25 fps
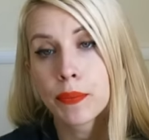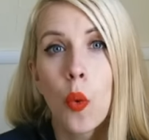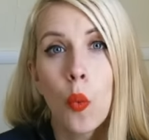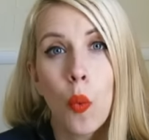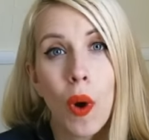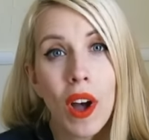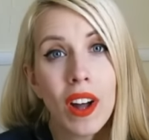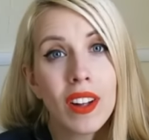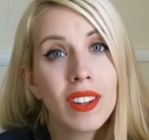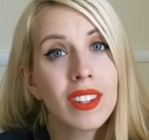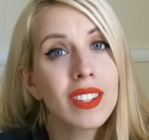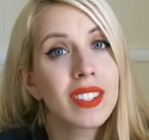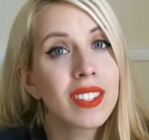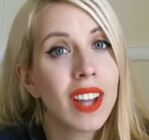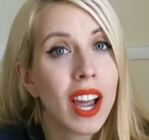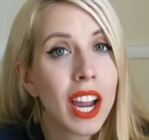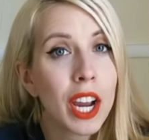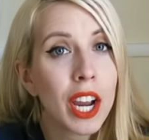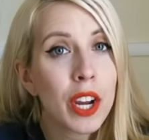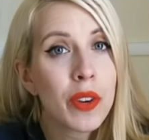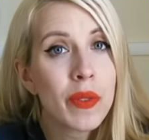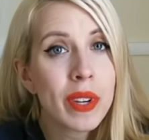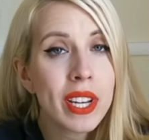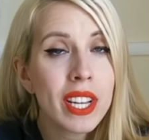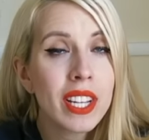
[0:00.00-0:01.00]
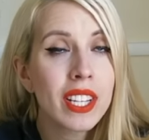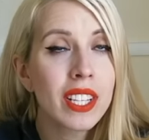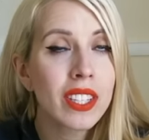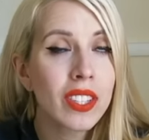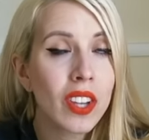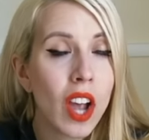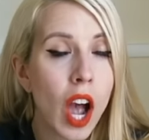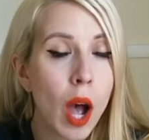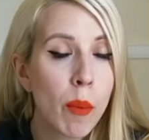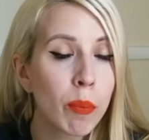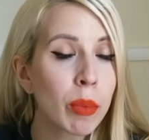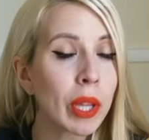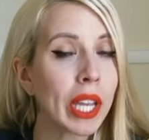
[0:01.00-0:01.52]
Well, diarrhea is
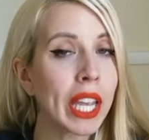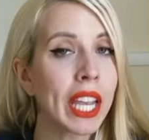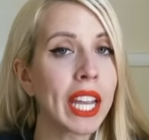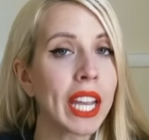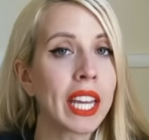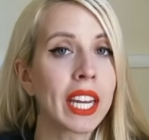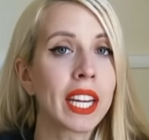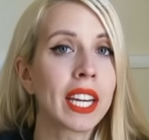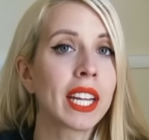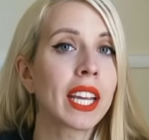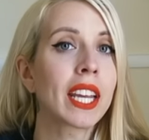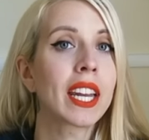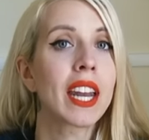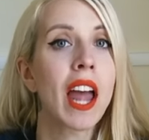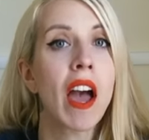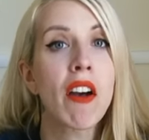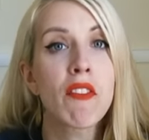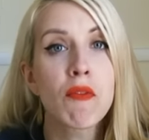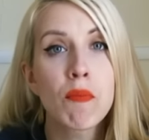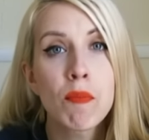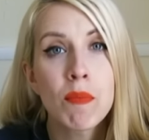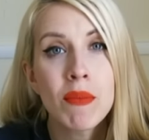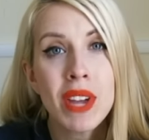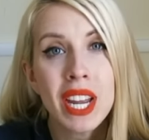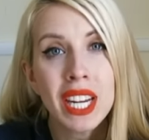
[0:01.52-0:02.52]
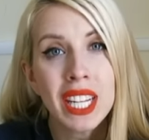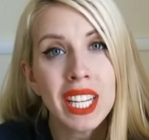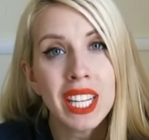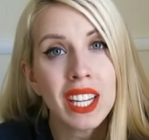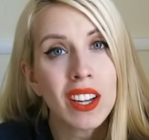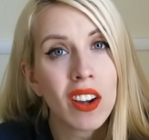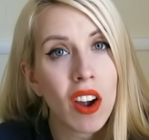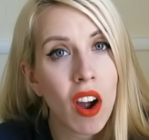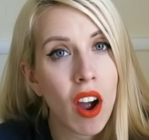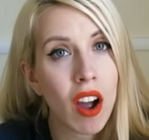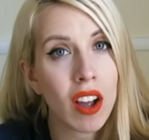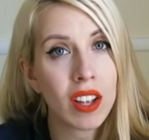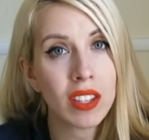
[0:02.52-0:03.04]
complicated. It can have many
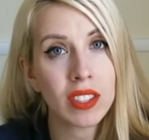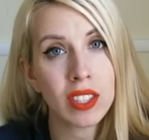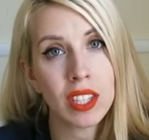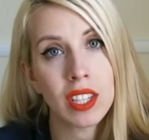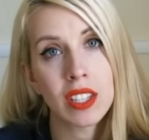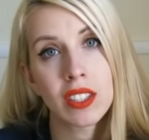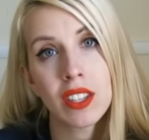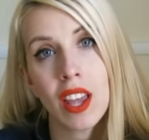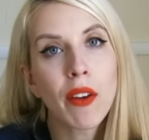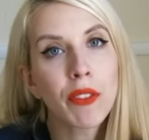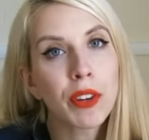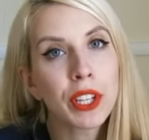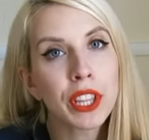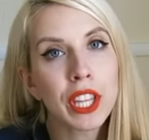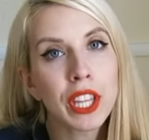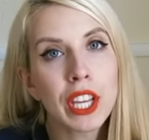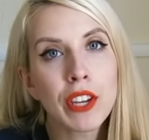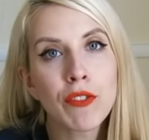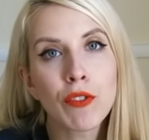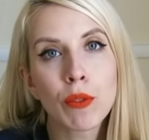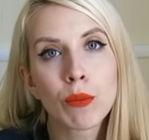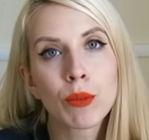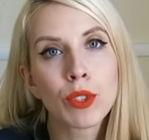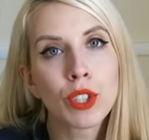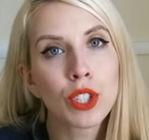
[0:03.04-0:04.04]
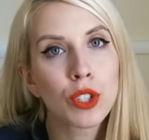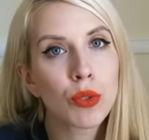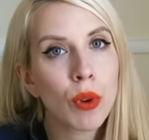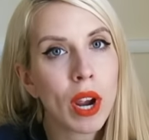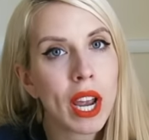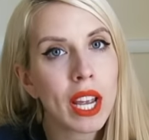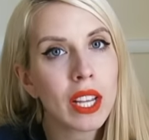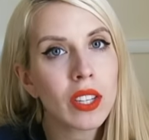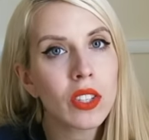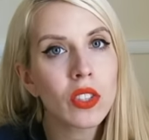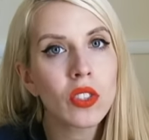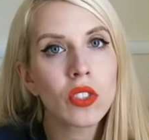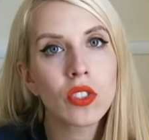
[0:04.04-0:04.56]
causes. Everything from
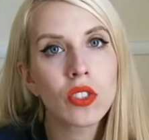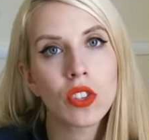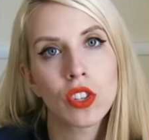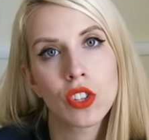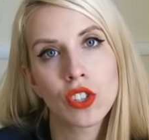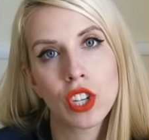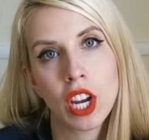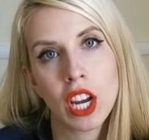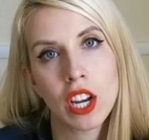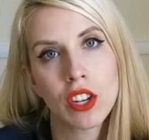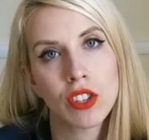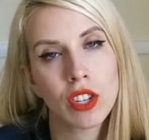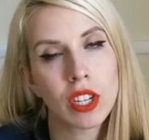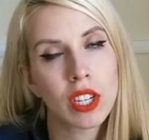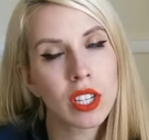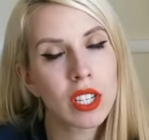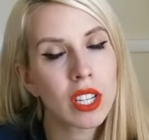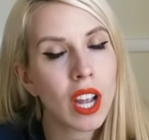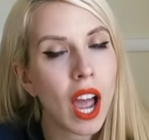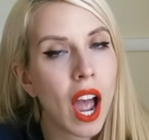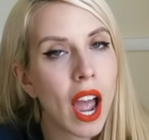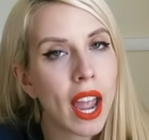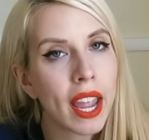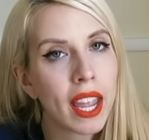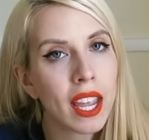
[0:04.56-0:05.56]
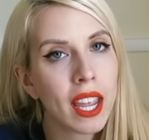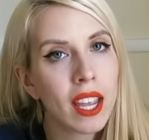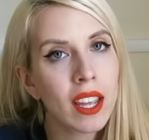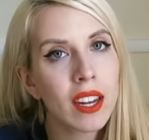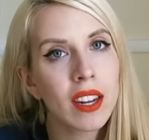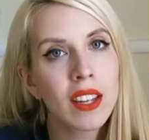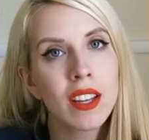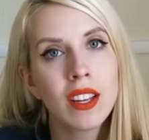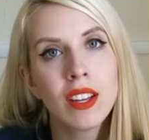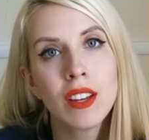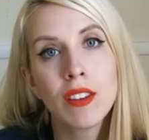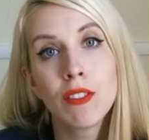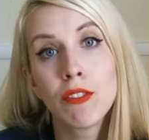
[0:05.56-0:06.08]
stress to change in
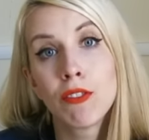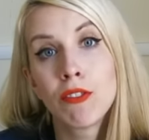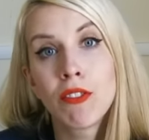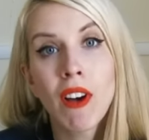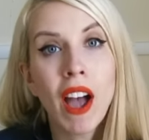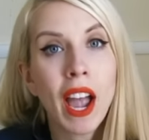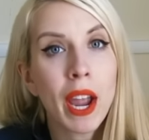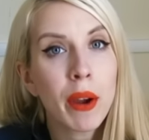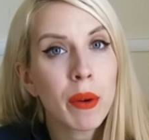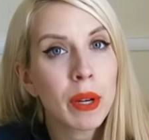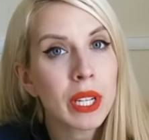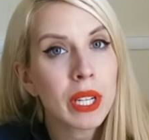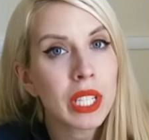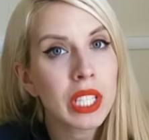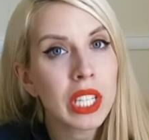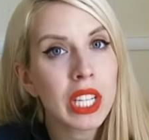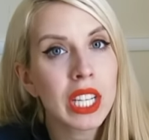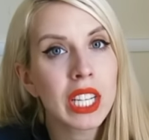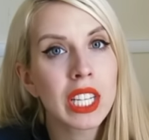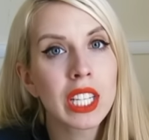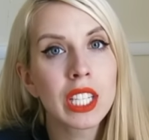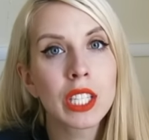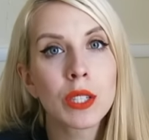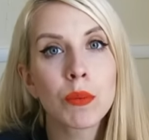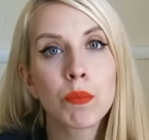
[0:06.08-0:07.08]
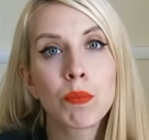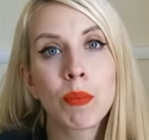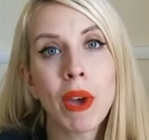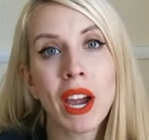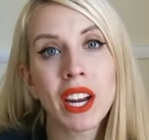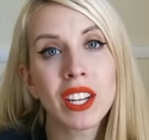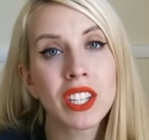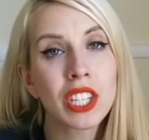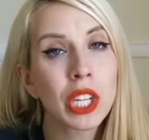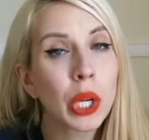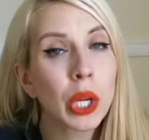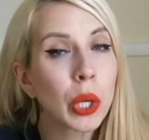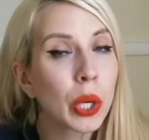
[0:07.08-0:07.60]
diet, viruses,
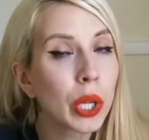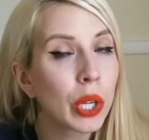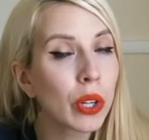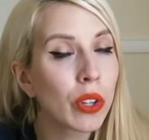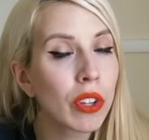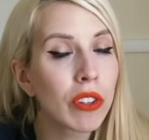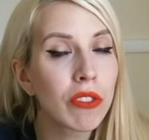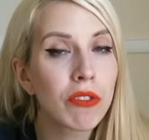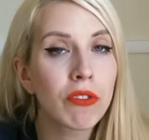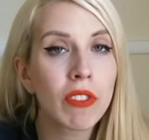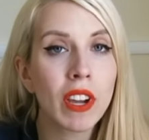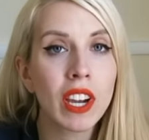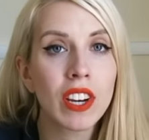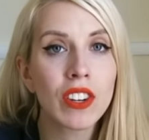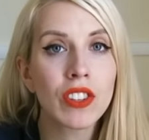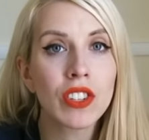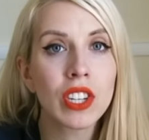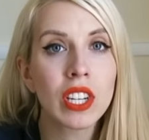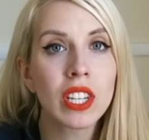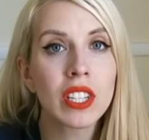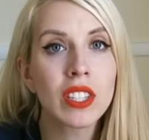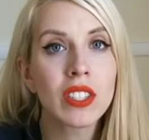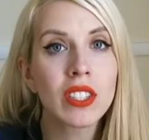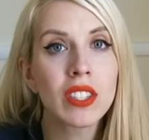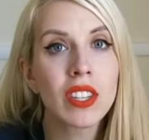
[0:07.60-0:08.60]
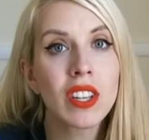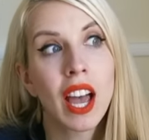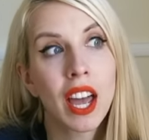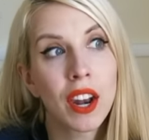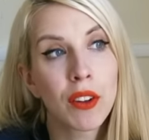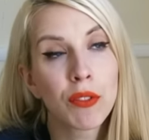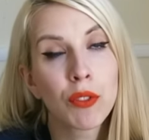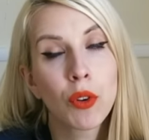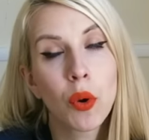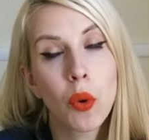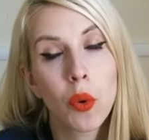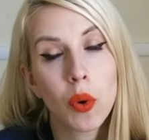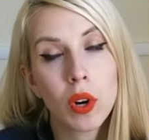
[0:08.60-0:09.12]
bacterial infections, and
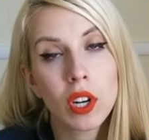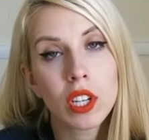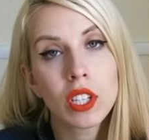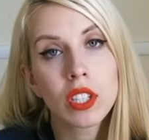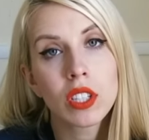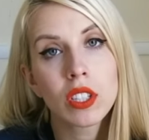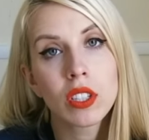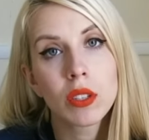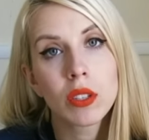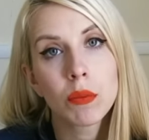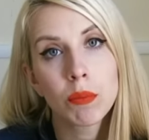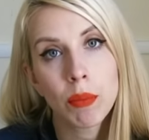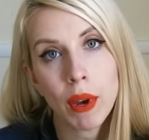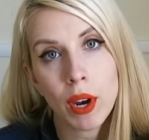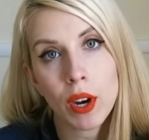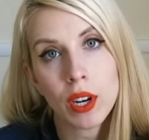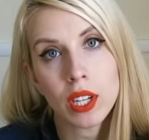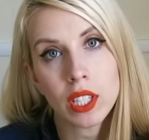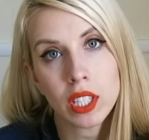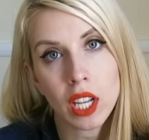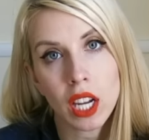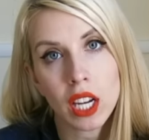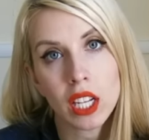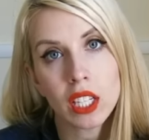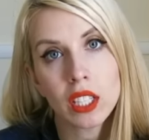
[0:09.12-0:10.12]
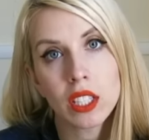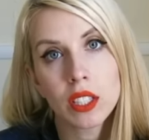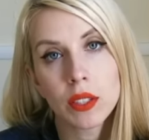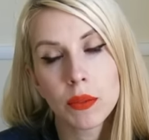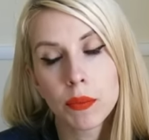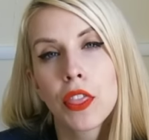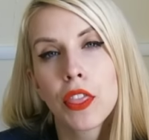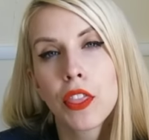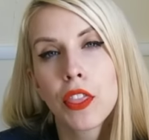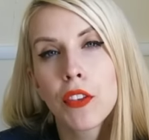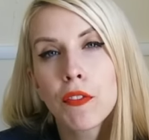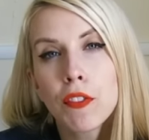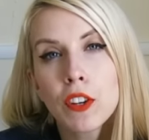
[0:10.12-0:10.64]
of course, parasites.
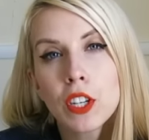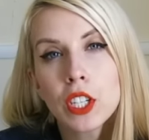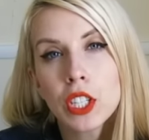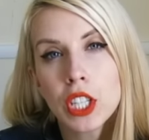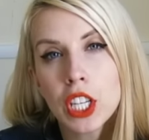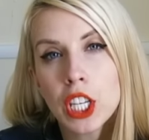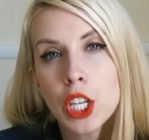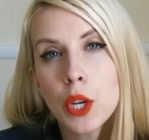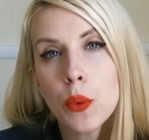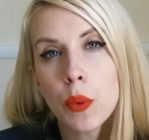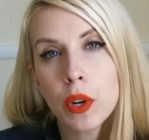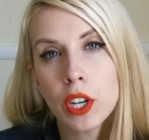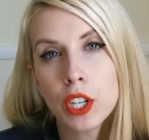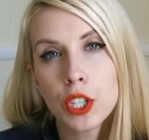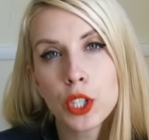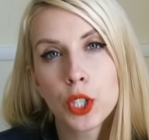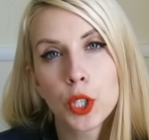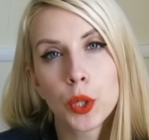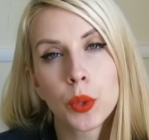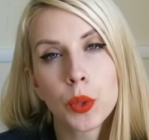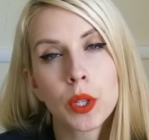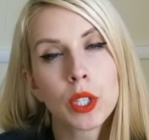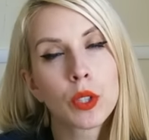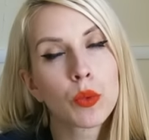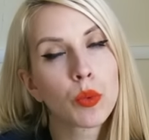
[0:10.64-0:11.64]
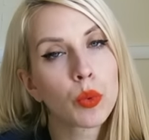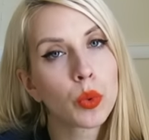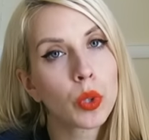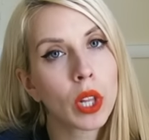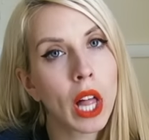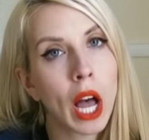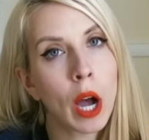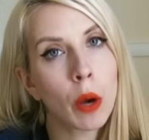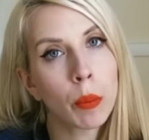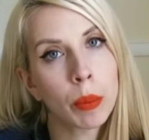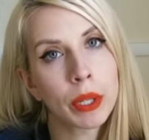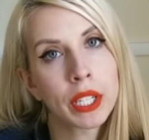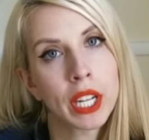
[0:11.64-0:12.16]
The first thing you want to do is rule
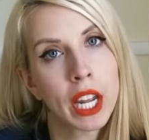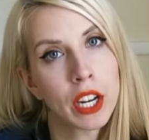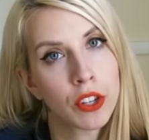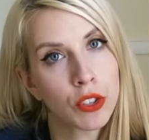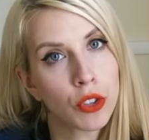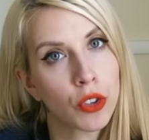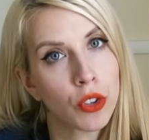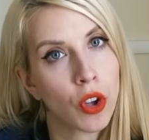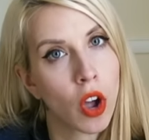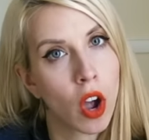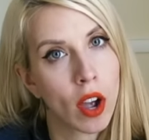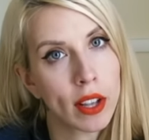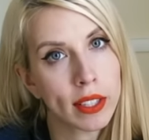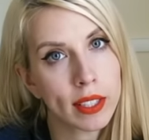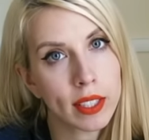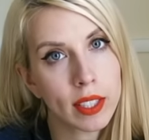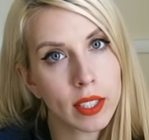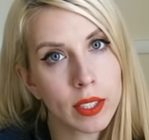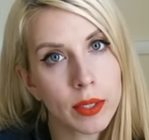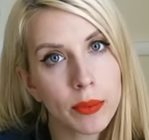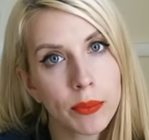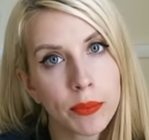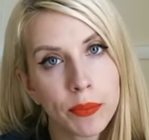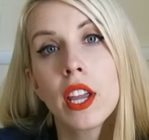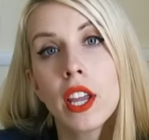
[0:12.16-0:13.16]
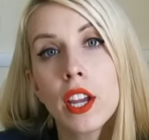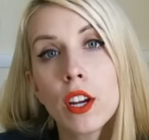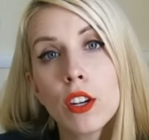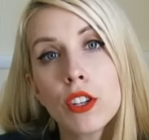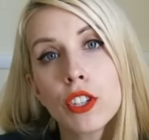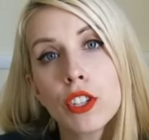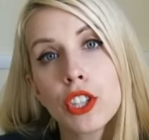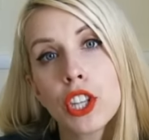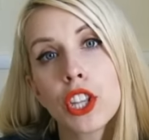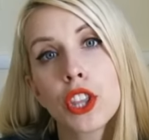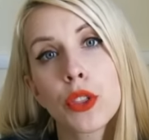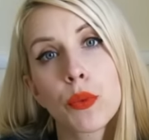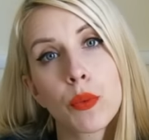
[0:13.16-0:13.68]
out potential causes.
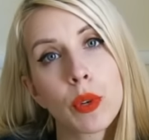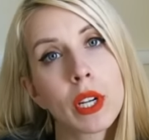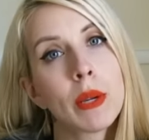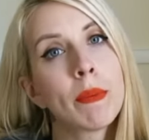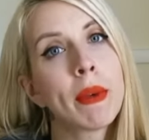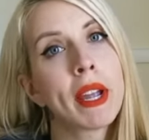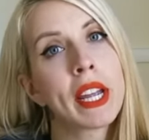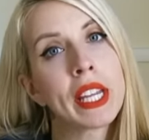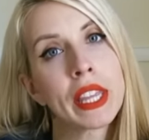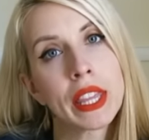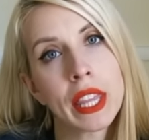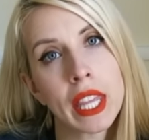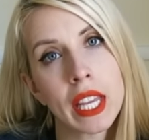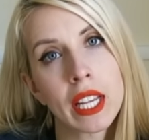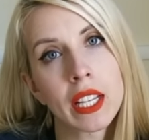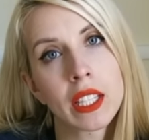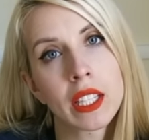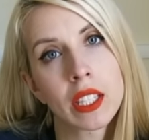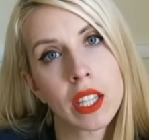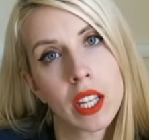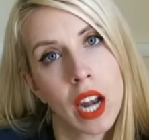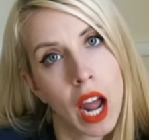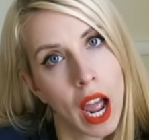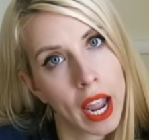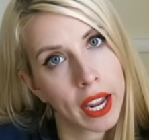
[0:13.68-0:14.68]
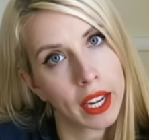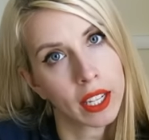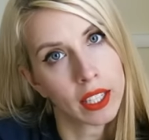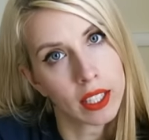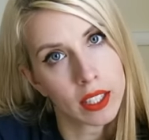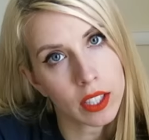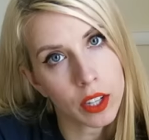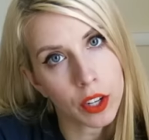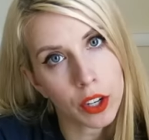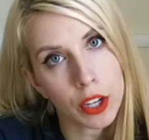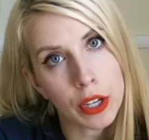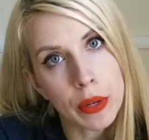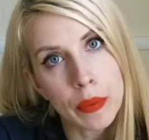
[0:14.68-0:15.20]
Here's the 3 main things that I
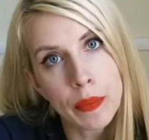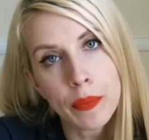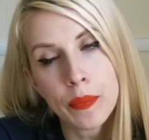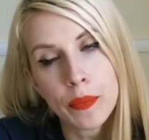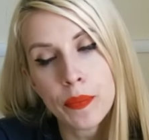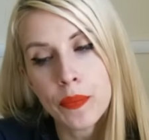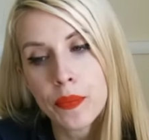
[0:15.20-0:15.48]
consider.